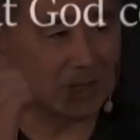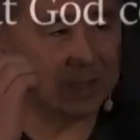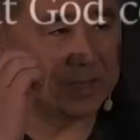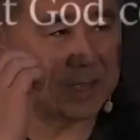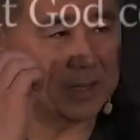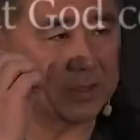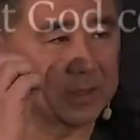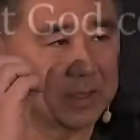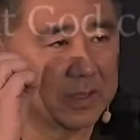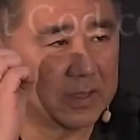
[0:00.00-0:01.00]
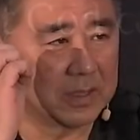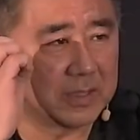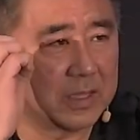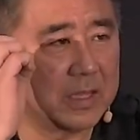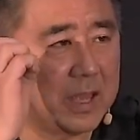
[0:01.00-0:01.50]
he
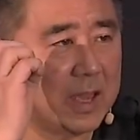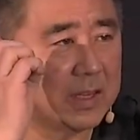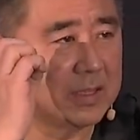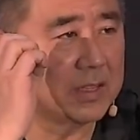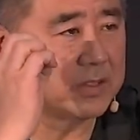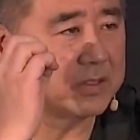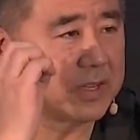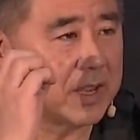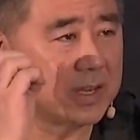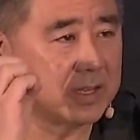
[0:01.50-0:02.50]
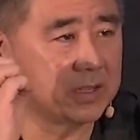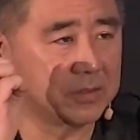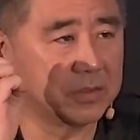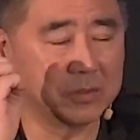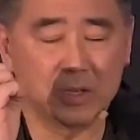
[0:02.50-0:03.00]
had an understanding of
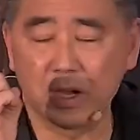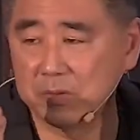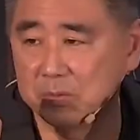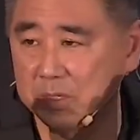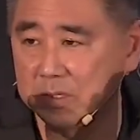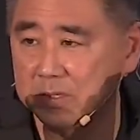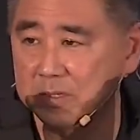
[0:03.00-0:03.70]
who God was.